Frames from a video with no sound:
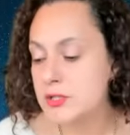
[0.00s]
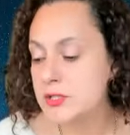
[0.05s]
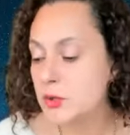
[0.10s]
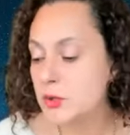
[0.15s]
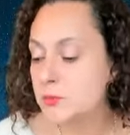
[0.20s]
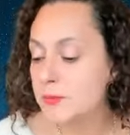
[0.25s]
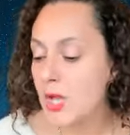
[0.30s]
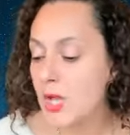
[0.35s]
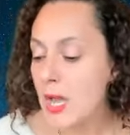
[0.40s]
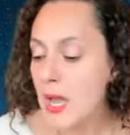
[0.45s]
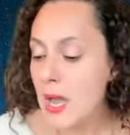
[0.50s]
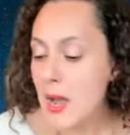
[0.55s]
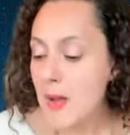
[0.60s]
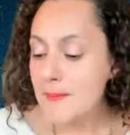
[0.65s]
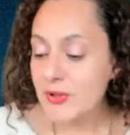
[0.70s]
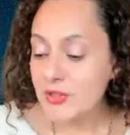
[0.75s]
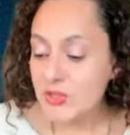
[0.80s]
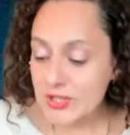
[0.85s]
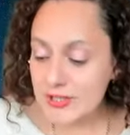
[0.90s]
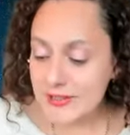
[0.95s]
So,
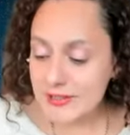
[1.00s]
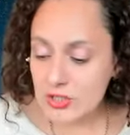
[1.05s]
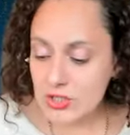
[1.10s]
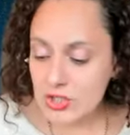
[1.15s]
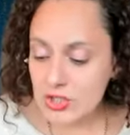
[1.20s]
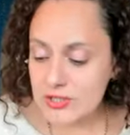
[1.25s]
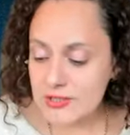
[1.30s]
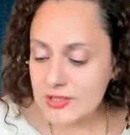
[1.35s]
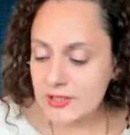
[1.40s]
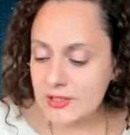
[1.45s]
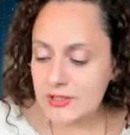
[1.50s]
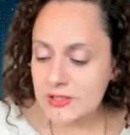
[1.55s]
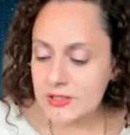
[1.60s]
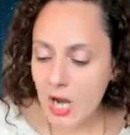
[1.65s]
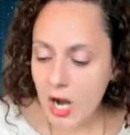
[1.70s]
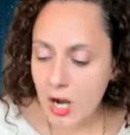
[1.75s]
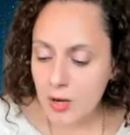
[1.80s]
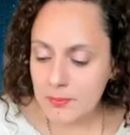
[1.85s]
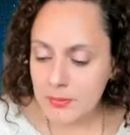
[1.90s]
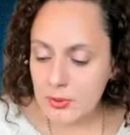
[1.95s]
but these are just
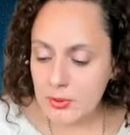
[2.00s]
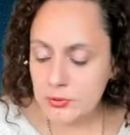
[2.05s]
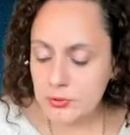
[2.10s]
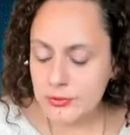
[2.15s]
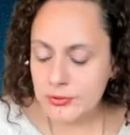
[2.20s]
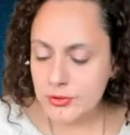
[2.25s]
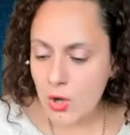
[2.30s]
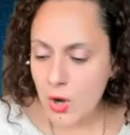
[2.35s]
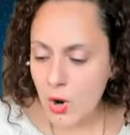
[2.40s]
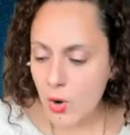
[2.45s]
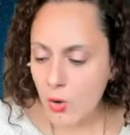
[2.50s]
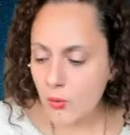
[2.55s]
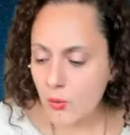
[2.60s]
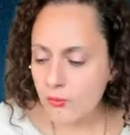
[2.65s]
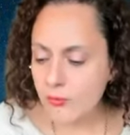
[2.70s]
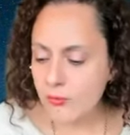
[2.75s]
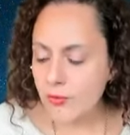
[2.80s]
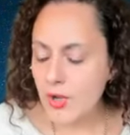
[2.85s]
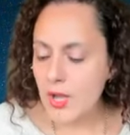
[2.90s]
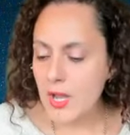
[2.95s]
examples
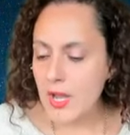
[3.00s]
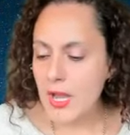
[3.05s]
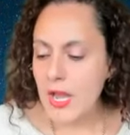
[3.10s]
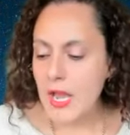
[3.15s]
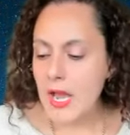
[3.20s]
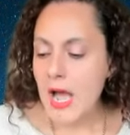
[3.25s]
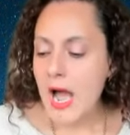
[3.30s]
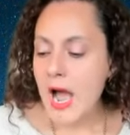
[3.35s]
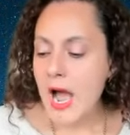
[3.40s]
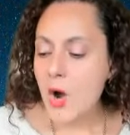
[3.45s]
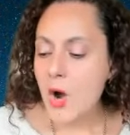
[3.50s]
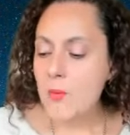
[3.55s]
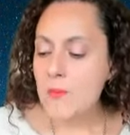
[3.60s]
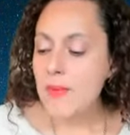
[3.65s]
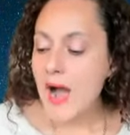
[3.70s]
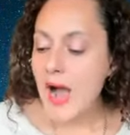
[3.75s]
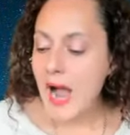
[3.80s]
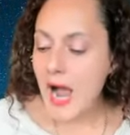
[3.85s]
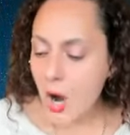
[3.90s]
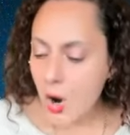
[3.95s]
of how
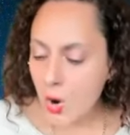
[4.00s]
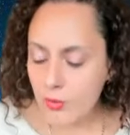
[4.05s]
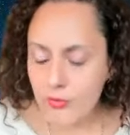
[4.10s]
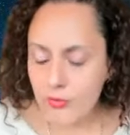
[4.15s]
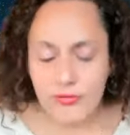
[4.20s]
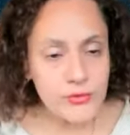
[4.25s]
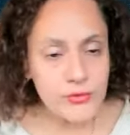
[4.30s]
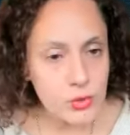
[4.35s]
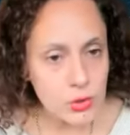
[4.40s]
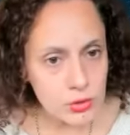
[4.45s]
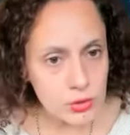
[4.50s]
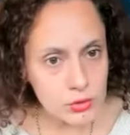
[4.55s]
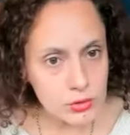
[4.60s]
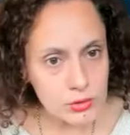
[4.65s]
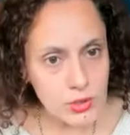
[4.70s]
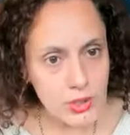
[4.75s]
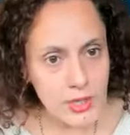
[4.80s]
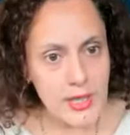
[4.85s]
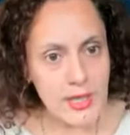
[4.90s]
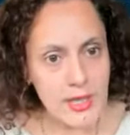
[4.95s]

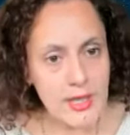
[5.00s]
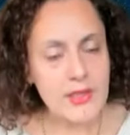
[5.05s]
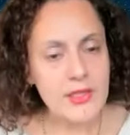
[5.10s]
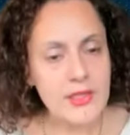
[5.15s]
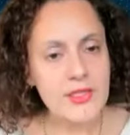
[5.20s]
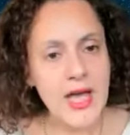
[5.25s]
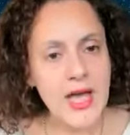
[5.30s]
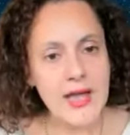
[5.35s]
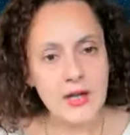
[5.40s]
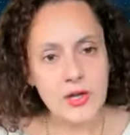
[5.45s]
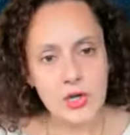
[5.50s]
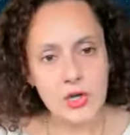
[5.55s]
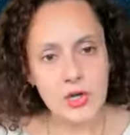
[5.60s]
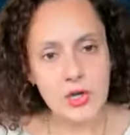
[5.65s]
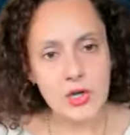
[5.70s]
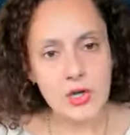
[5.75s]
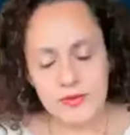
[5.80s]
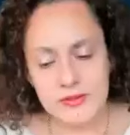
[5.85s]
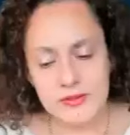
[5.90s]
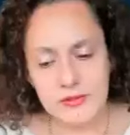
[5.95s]
powerful that
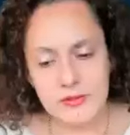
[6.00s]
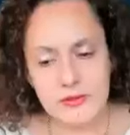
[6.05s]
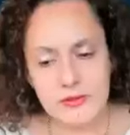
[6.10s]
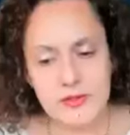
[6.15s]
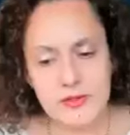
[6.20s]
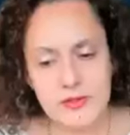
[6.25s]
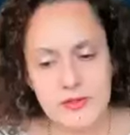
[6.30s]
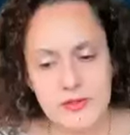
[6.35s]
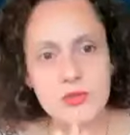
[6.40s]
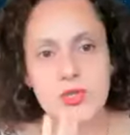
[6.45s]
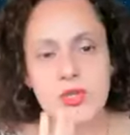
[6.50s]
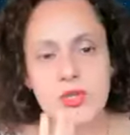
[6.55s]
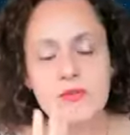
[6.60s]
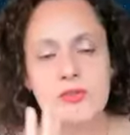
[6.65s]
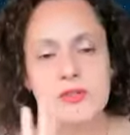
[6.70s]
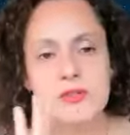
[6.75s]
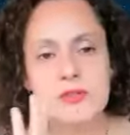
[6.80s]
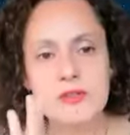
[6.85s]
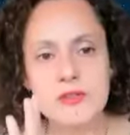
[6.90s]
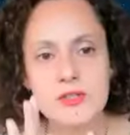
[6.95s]
nervous system to
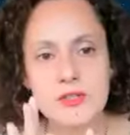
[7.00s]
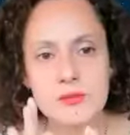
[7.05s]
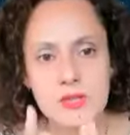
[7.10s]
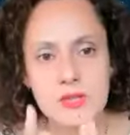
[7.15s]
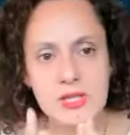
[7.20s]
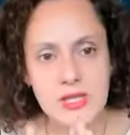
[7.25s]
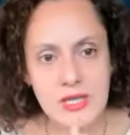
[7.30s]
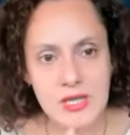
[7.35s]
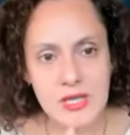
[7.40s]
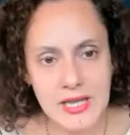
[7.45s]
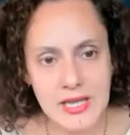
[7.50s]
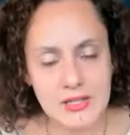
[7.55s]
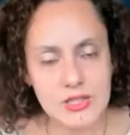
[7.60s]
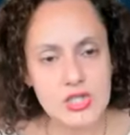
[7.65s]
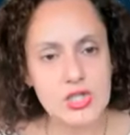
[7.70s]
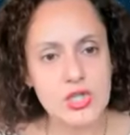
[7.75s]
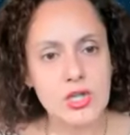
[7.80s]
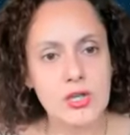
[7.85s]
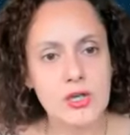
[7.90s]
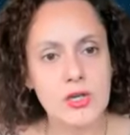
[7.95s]
nervous system
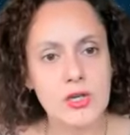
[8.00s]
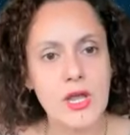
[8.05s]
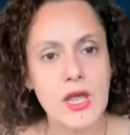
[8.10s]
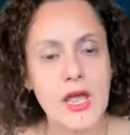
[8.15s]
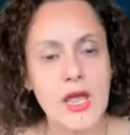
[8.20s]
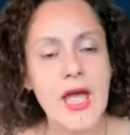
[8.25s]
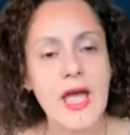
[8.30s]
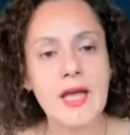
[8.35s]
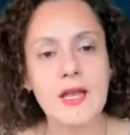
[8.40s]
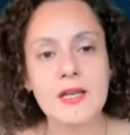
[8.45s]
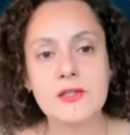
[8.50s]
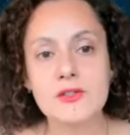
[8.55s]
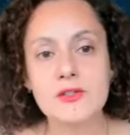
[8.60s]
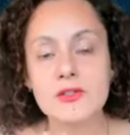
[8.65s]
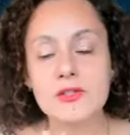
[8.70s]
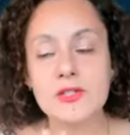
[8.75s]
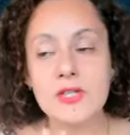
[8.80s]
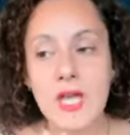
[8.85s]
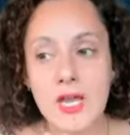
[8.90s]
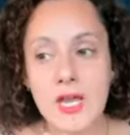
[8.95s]
connection and
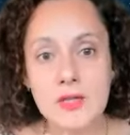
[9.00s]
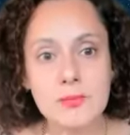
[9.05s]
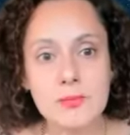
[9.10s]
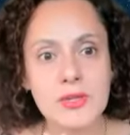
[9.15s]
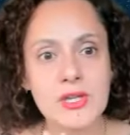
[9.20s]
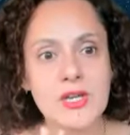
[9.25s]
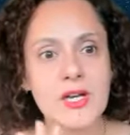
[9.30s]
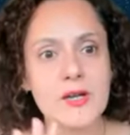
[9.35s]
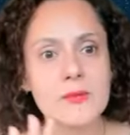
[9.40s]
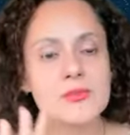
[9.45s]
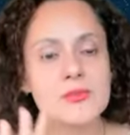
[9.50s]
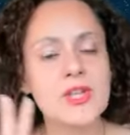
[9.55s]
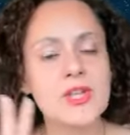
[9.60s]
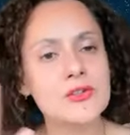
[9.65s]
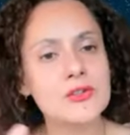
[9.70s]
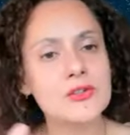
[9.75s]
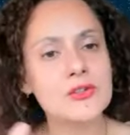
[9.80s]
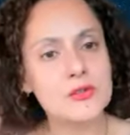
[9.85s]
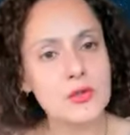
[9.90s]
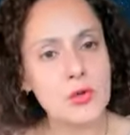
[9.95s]
then it becomes
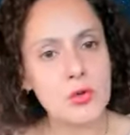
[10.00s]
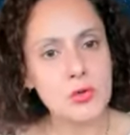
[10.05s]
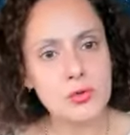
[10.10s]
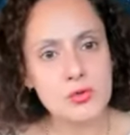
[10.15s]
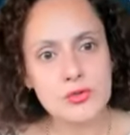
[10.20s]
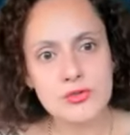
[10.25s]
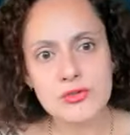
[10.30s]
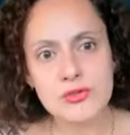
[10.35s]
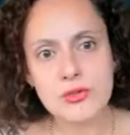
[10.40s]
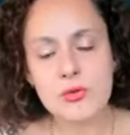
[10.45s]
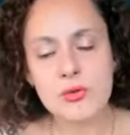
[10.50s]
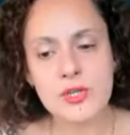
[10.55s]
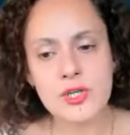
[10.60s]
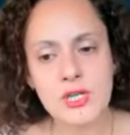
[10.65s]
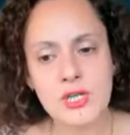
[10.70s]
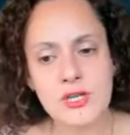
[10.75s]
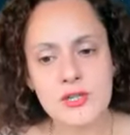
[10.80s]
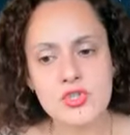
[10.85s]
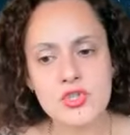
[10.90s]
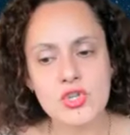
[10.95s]
that soul to soul
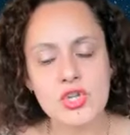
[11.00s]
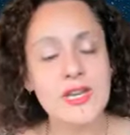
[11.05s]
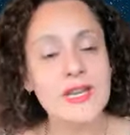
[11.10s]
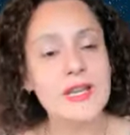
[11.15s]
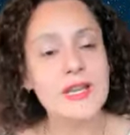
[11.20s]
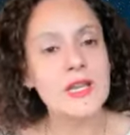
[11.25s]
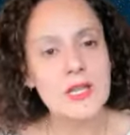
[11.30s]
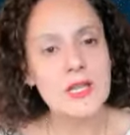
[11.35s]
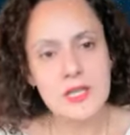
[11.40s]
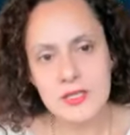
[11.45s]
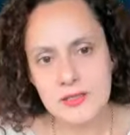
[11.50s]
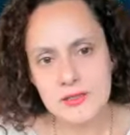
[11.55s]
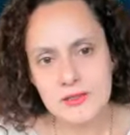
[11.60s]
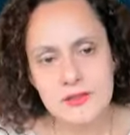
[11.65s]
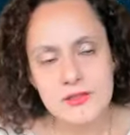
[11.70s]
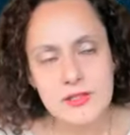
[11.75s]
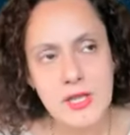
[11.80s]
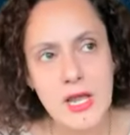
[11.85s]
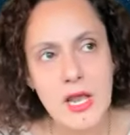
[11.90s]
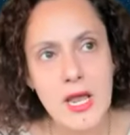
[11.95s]
connection
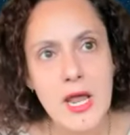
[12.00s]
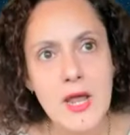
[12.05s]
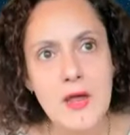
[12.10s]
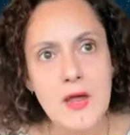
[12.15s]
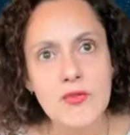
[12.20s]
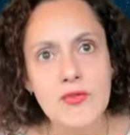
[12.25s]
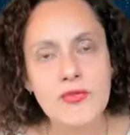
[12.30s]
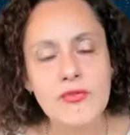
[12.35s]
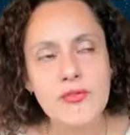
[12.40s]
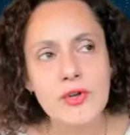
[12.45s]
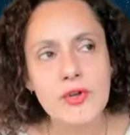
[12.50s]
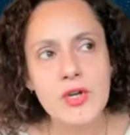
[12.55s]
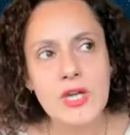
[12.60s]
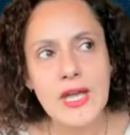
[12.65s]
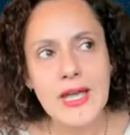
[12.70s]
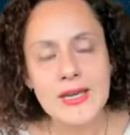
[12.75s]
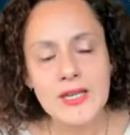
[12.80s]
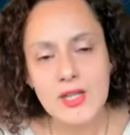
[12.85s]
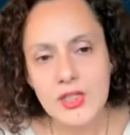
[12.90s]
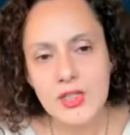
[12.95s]
is for
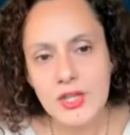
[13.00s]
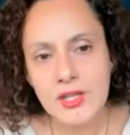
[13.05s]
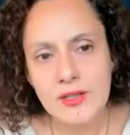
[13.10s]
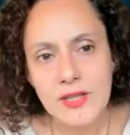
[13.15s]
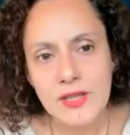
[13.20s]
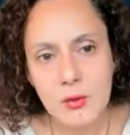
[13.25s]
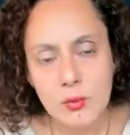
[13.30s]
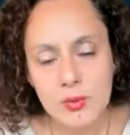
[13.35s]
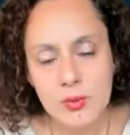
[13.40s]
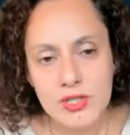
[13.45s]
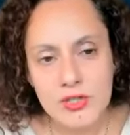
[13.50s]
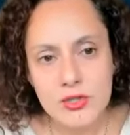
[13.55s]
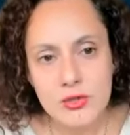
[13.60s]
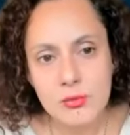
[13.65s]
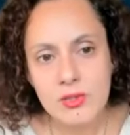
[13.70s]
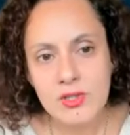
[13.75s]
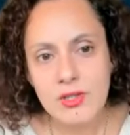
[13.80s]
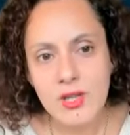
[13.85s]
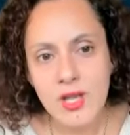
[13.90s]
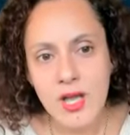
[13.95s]
anything that we do
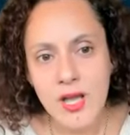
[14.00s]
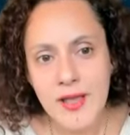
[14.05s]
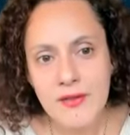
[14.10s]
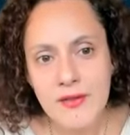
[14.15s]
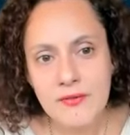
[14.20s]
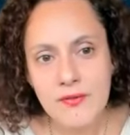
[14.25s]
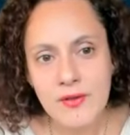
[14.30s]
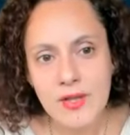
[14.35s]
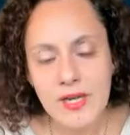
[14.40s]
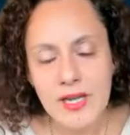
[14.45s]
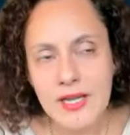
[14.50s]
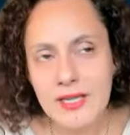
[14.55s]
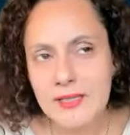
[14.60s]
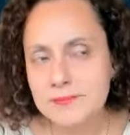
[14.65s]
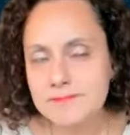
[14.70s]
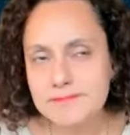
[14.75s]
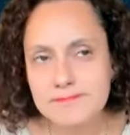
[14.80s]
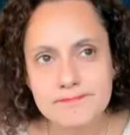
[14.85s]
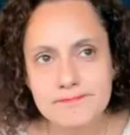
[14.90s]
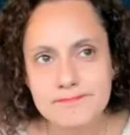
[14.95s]
in life and I,
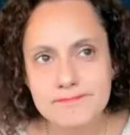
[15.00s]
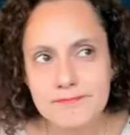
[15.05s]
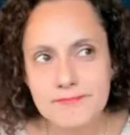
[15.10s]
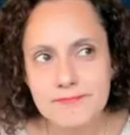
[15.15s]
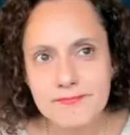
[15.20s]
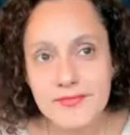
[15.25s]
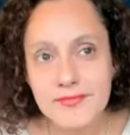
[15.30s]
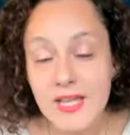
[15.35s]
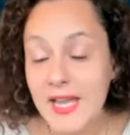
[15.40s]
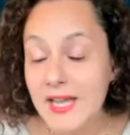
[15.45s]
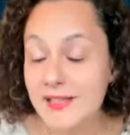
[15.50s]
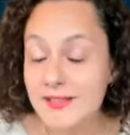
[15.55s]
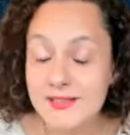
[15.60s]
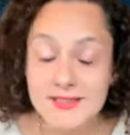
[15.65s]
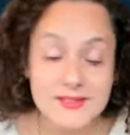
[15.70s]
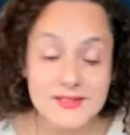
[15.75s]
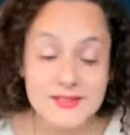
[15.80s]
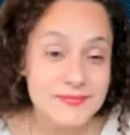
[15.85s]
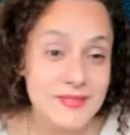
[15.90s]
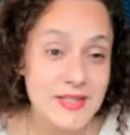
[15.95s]

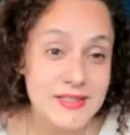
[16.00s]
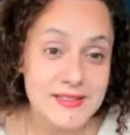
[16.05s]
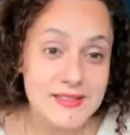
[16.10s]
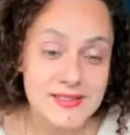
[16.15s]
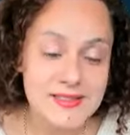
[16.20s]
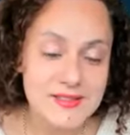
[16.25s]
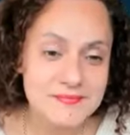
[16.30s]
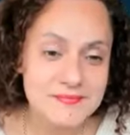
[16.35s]
yes it's